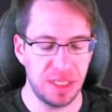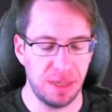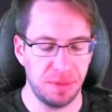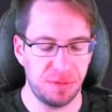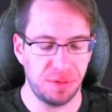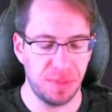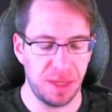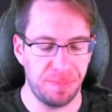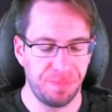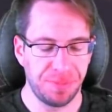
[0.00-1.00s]
damage from
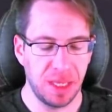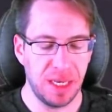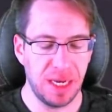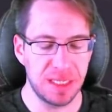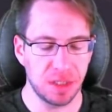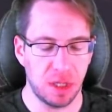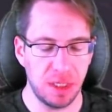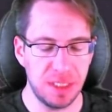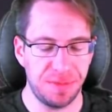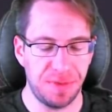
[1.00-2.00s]
them. And as
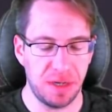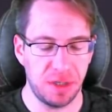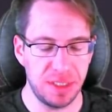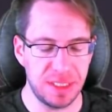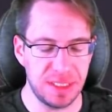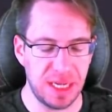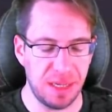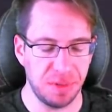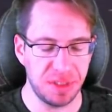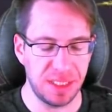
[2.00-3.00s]
long as Fenris is
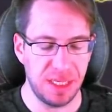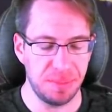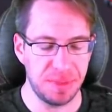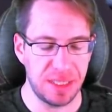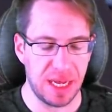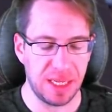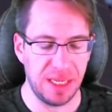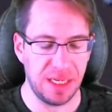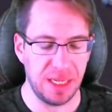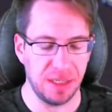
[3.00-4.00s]
able to keep
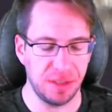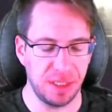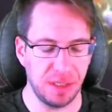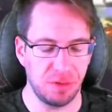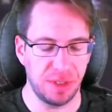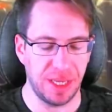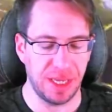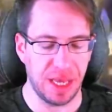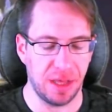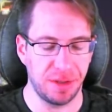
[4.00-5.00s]
attacking, he'll
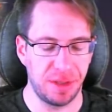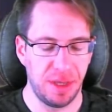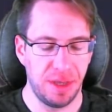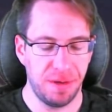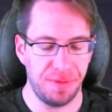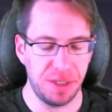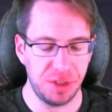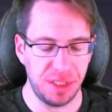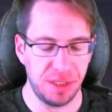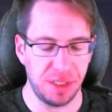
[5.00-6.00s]
regain health.
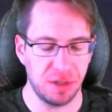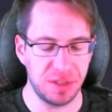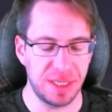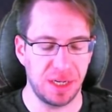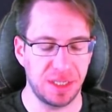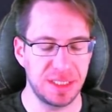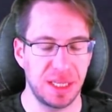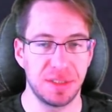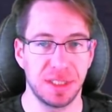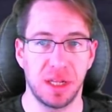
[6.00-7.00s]
Eventually he goes down because
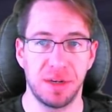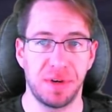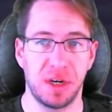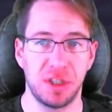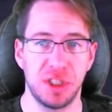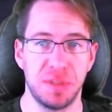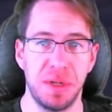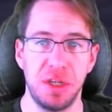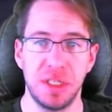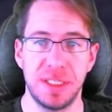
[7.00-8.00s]
that was a lot of archers,
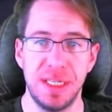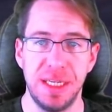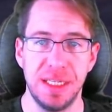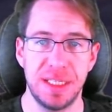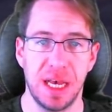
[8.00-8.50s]
but you can see his